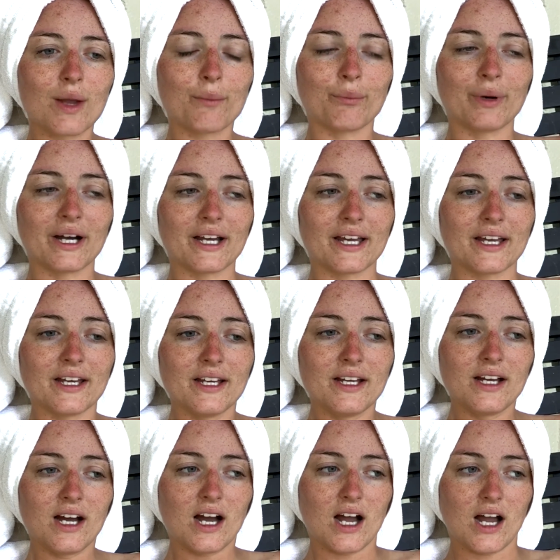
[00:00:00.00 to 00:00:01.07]
but
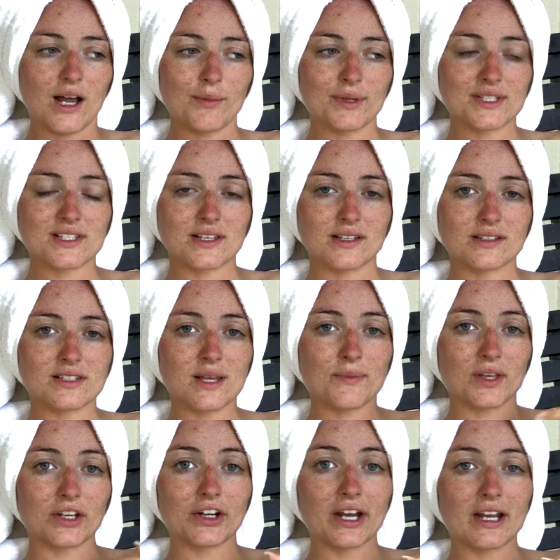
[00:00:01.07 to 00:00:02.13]
um, it's a,
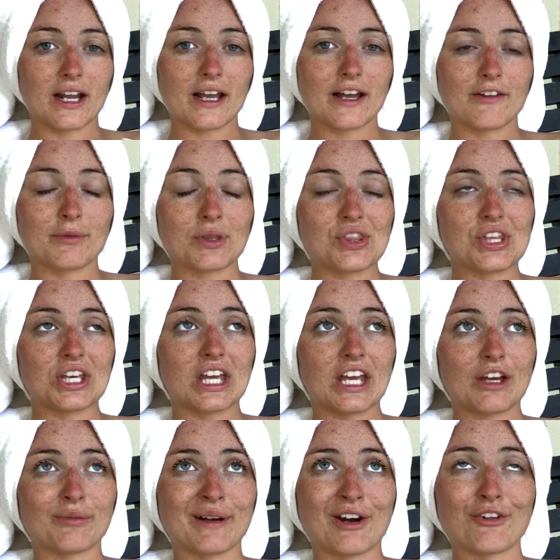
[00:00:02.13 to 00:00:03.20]
something Grant and I have been
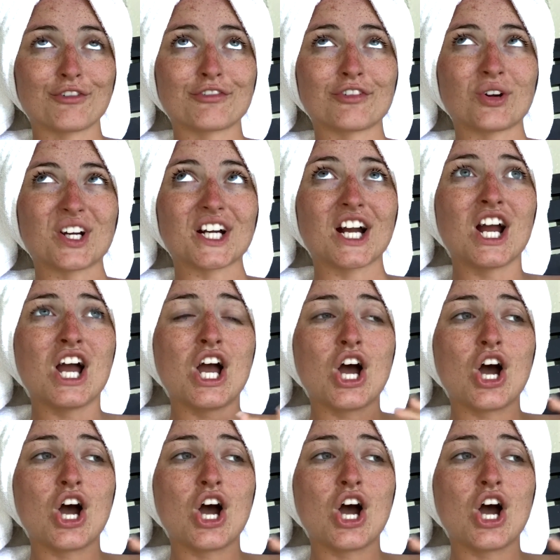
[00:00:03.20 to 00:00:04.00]
thinking about for